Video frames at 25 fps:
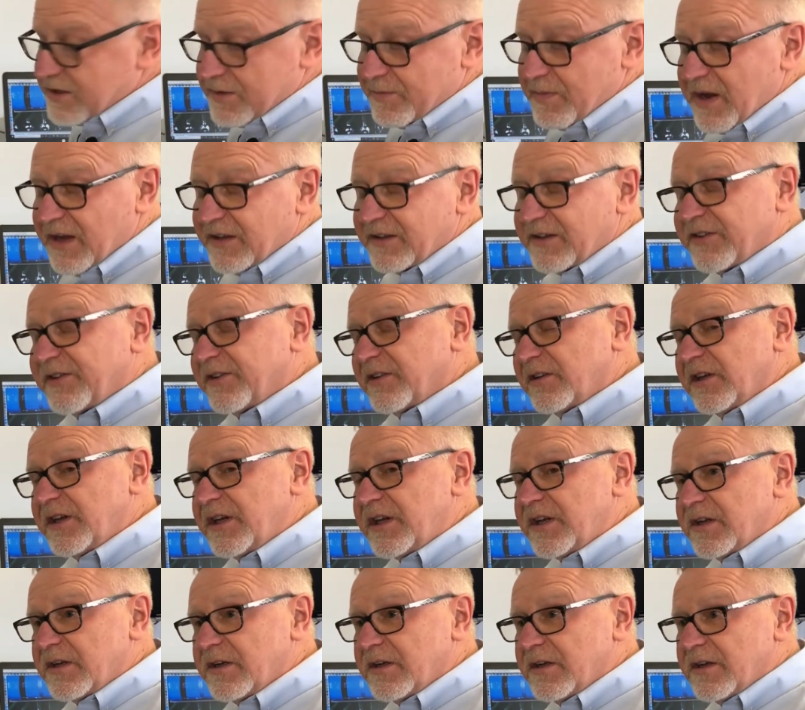the Mantis
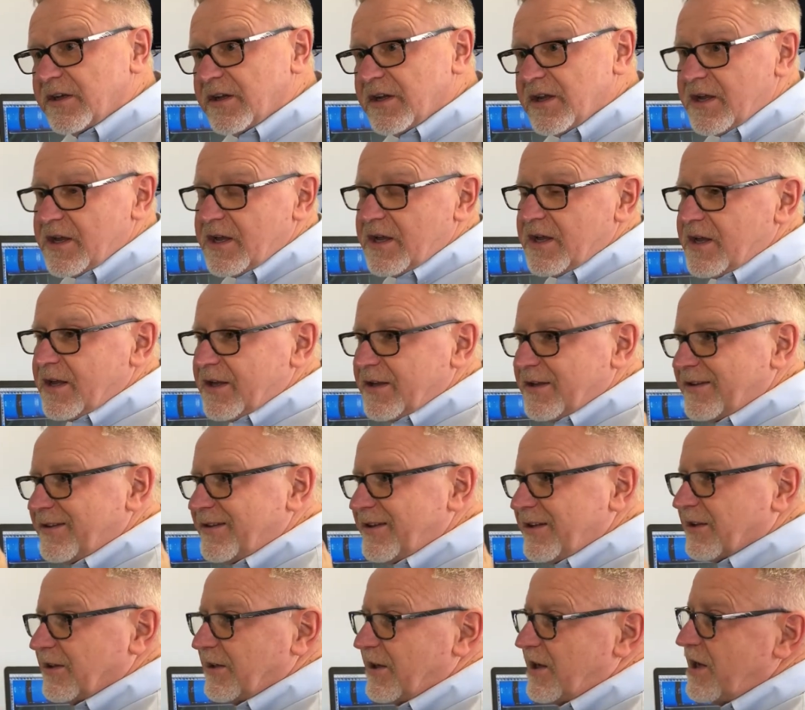Elite.
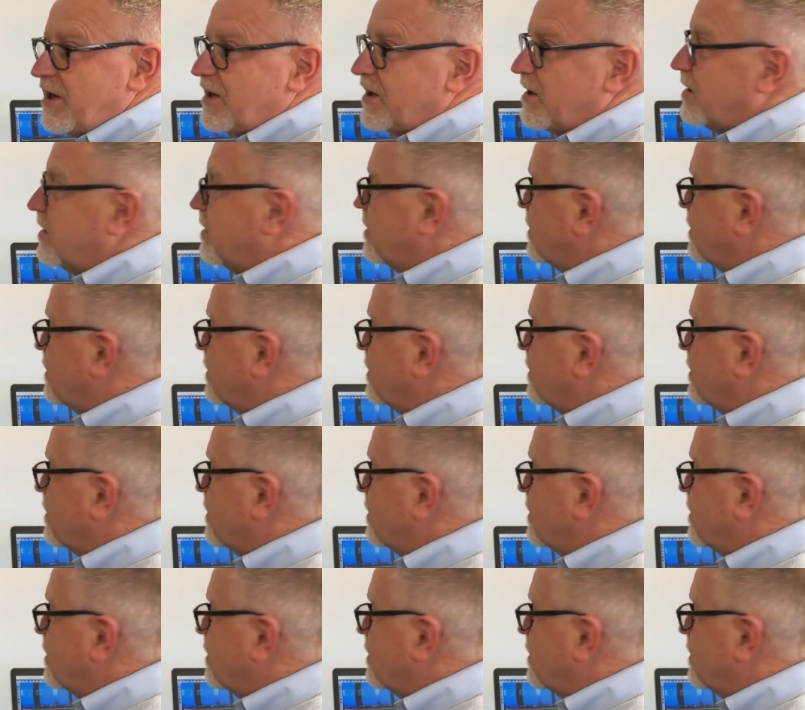The Elite